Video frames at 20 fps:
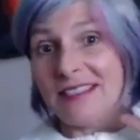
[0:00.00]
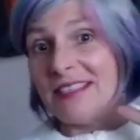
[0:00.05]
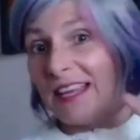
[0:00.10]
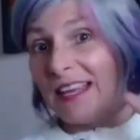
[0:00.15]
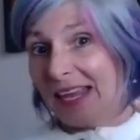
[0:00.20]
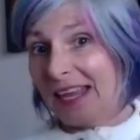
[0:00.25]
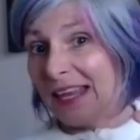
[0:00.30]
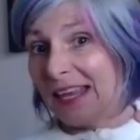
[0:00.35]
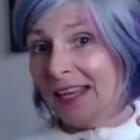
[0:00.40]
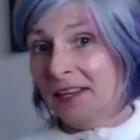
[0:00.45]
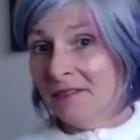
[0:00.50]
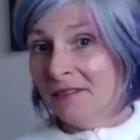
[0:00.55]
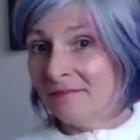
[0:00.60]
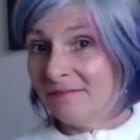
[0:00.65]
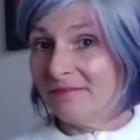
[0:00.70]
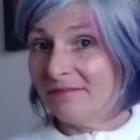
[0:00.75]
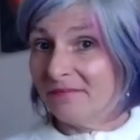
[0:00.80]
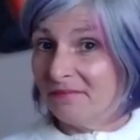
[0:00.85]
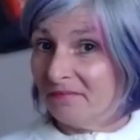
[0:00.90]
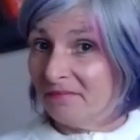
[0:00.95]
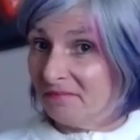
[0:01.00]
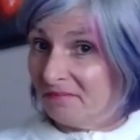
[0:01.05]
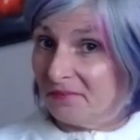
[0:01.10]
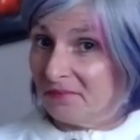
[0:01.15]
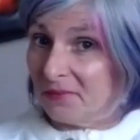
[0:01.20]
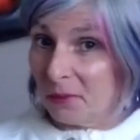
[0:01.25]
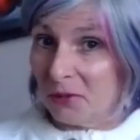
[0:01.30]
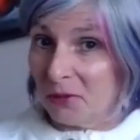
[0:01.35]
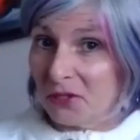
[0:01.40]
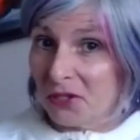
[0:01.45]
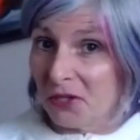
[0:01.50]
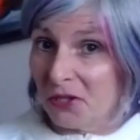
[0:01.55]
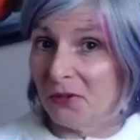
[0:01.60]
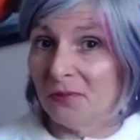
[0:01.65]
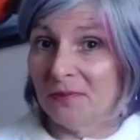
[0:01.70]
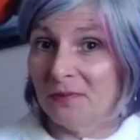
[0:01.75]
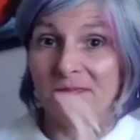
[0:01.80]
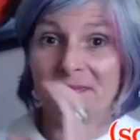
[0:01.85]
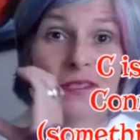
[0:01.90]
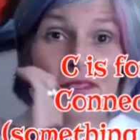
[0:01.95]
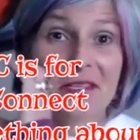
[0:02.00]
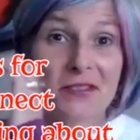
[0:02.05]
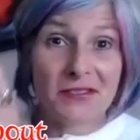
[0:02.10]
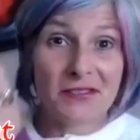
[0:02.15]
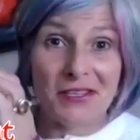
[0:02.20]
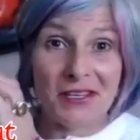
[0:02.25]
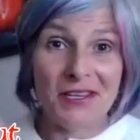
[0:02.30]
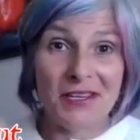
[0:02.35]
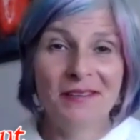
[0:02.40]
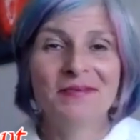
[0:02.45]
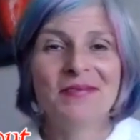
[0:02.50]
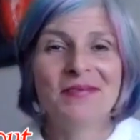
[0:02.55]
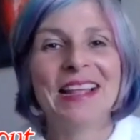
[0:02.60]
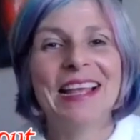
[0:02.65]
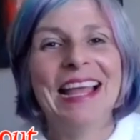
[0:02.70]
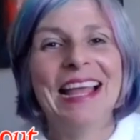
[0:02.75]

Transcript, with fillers: c number two is C.